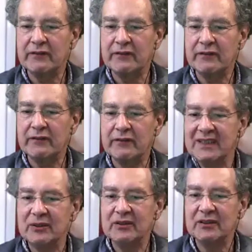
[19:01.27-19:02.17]
would seem a
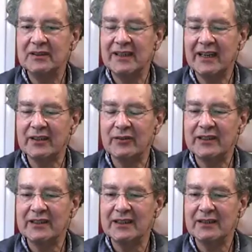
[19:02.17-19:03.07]
good category to
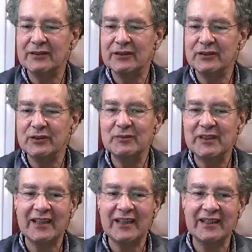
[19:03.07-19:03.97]
cover Zoom and
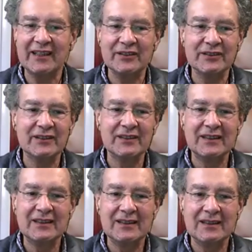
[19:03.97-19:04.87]
anything else.
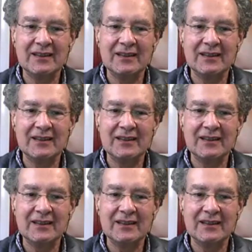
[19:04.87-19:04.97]
Totally.